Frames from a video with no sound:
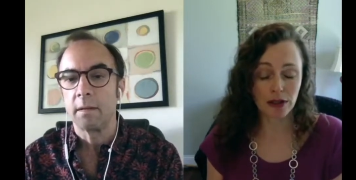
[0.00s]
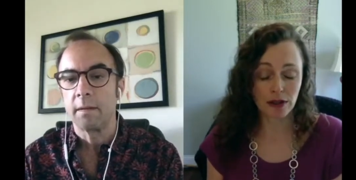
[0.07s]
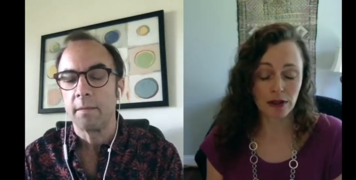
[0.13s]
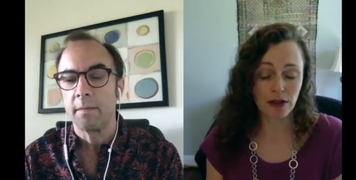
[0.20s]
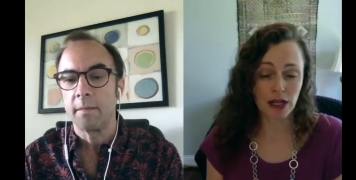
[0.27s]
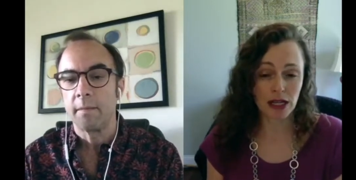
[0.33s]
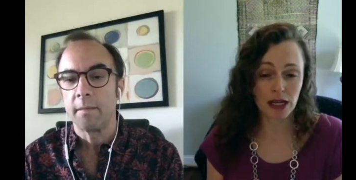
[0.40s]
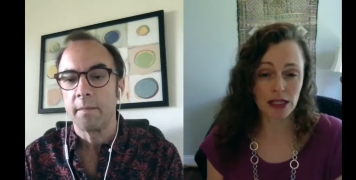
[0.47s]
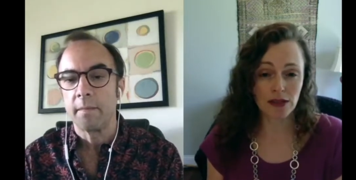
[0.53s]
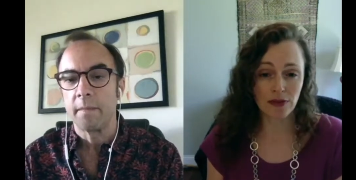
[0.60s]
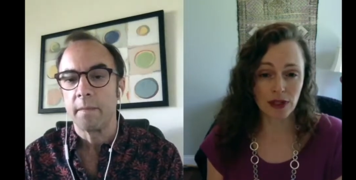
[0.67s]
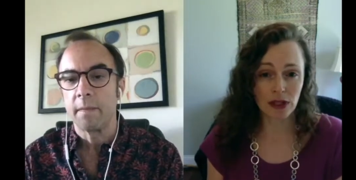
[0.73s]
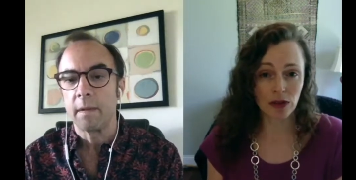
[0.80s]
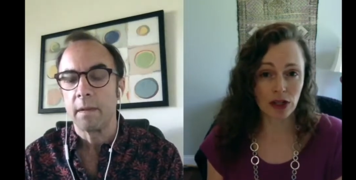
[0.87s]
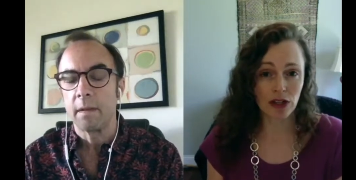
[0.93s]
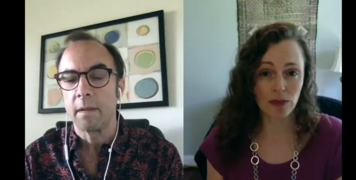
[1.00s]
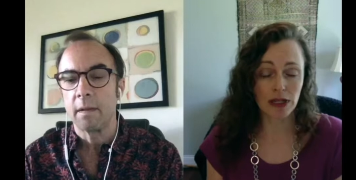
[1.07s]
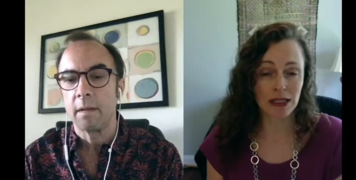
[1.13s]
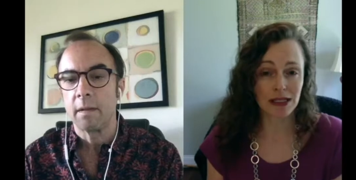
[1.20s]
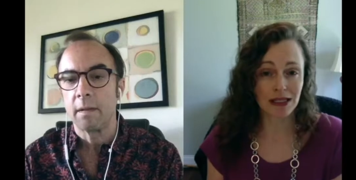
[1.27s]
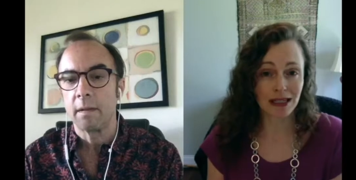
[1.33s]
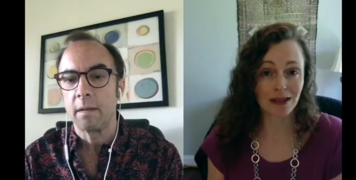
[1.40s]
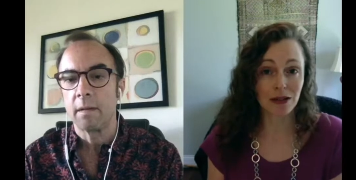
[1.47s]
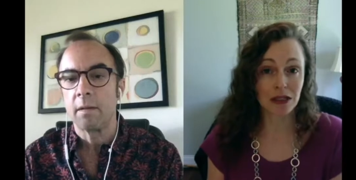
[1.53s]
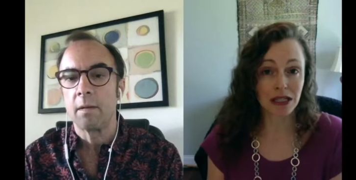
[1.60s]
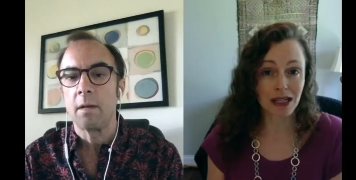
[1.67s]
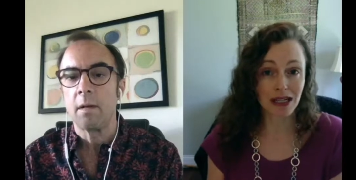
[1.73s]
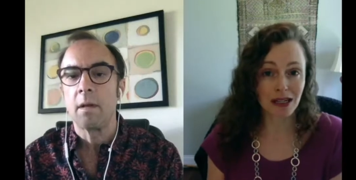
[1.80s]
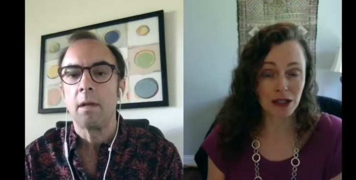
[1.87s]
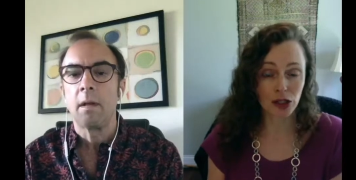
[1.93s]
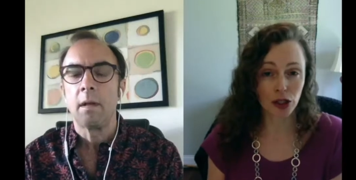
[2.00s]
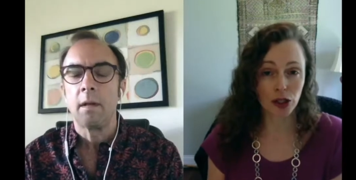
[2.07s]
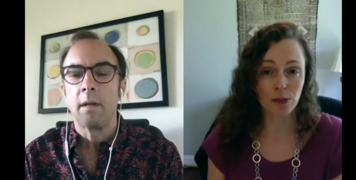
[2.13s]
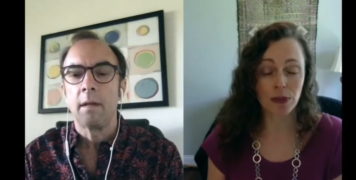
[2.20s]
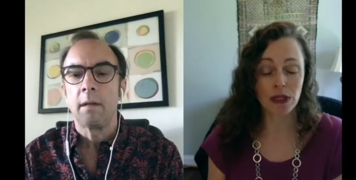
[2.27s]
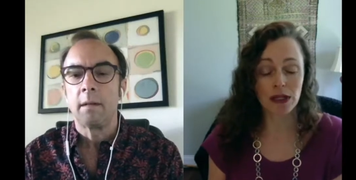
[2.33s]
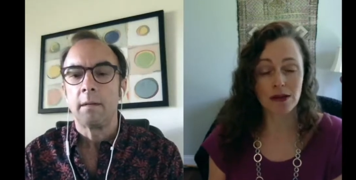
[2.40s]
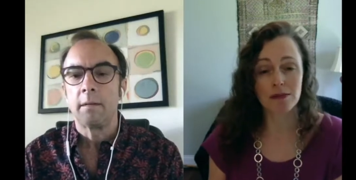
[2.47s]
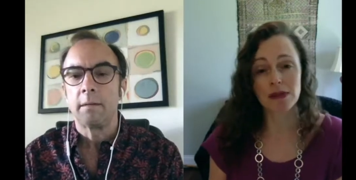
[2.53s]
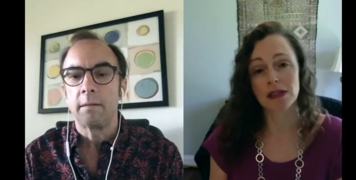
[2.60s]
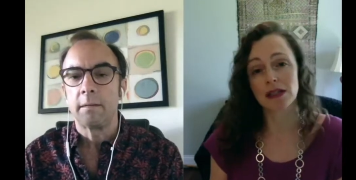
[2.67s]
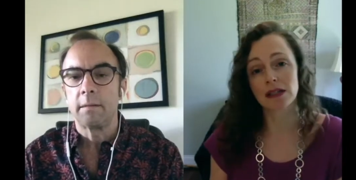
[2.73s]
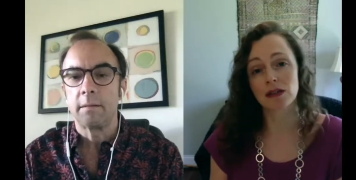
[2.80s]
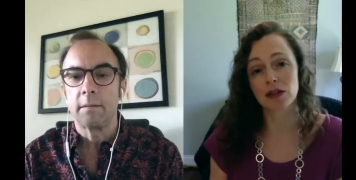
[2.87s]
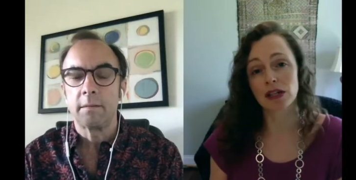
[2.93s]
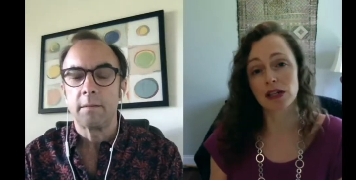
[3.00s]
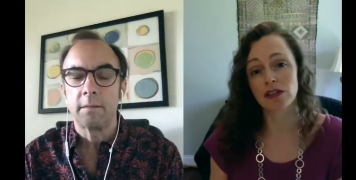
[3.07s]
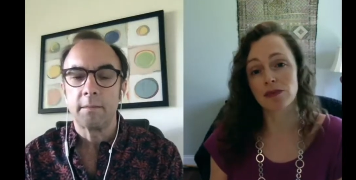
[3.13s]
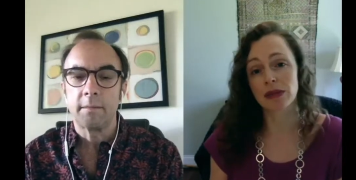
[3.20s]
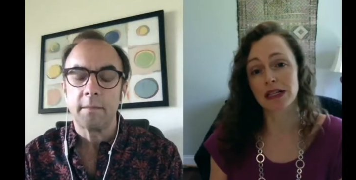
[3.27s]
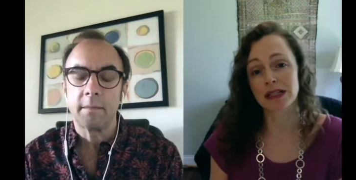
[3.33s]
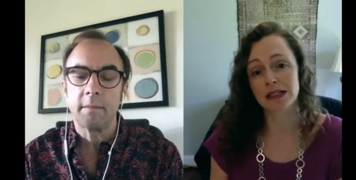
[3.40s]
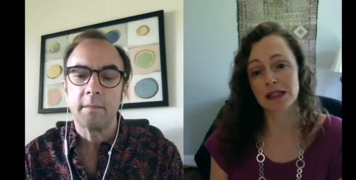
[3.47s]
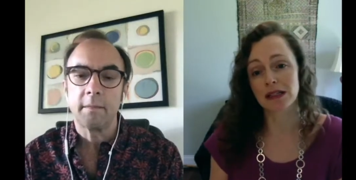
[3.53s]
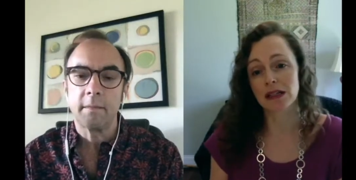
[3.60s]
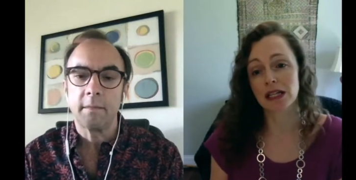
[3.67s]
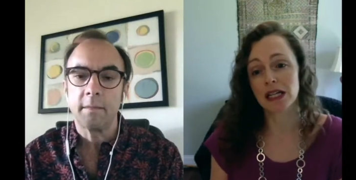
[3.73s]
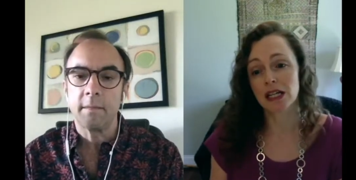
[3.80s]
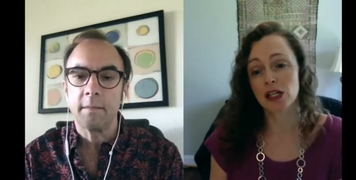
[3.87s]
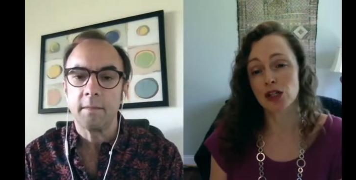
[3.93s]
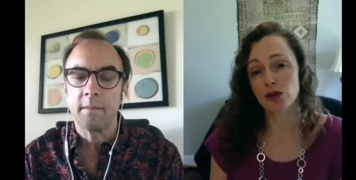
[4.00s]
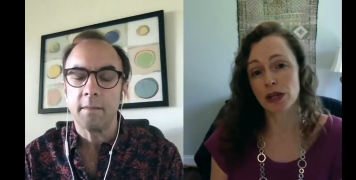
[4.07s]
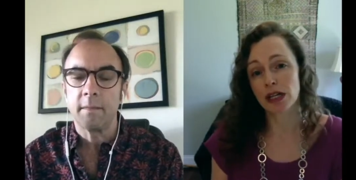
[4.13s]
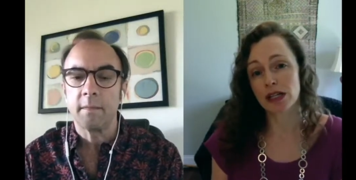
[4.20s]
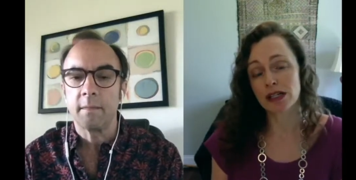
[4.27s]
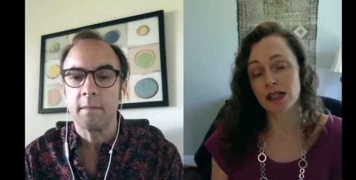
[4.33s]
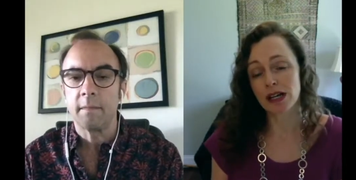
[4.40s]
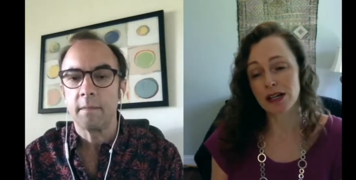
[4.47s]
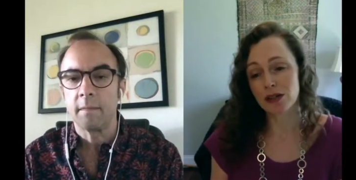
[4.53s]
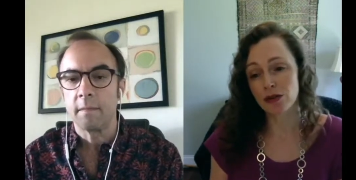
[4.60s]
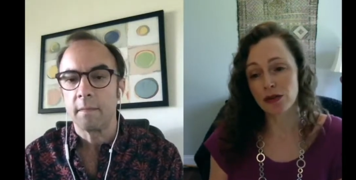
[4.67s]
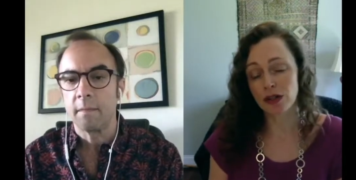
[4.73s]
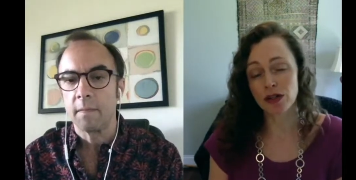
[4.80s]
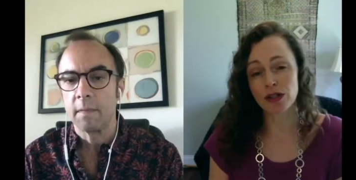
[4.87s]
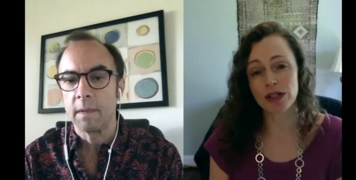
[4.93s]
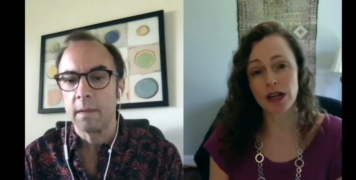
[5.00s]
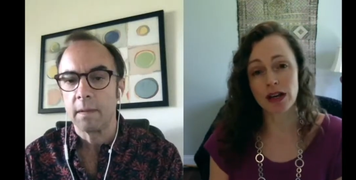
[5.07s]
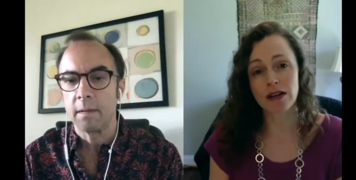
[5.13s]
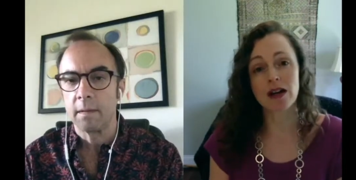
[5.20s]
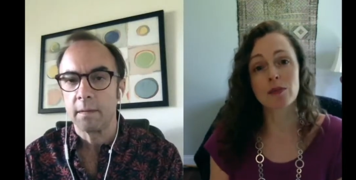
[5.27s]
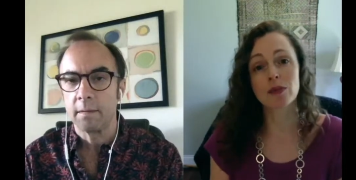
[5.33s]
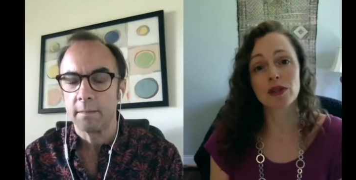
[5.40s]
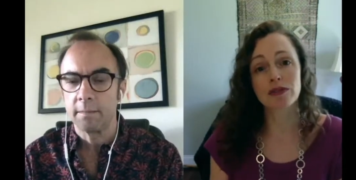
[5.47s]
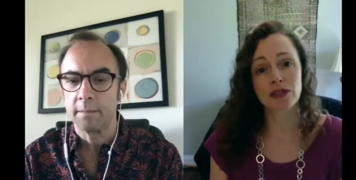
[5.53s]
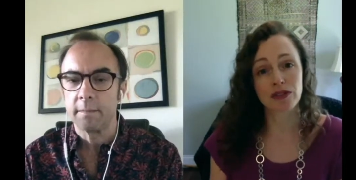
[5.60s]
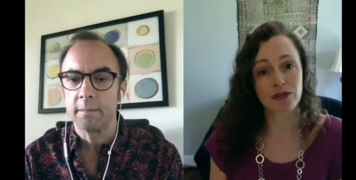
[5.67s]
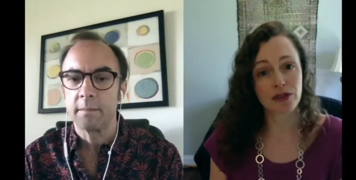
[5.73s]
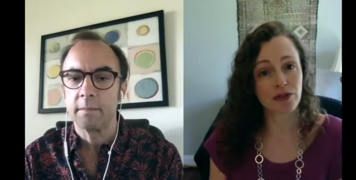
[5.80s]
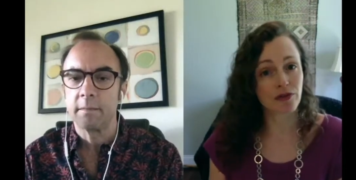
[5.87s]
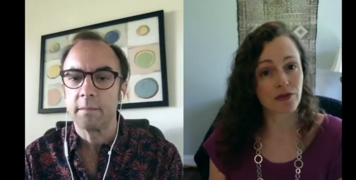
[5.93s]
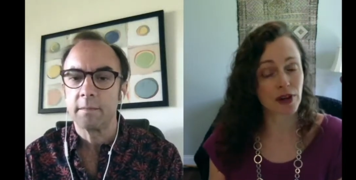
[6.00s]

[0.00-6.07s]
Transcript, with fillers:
Speaker 1: the in the case of integrated medicine, how a doctor becomes an integrated medicine trained doctor. There's a number of different